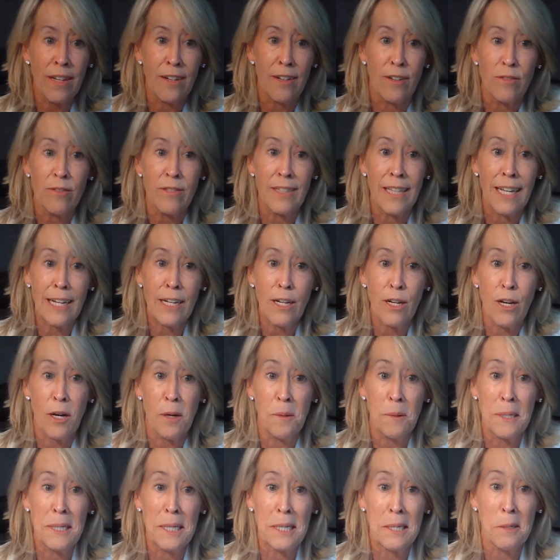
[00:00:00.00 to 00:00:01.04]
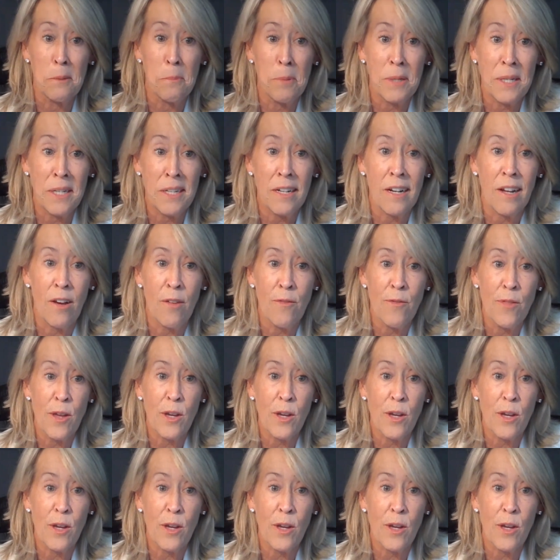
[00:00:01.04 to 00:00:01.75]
let go a little bit of the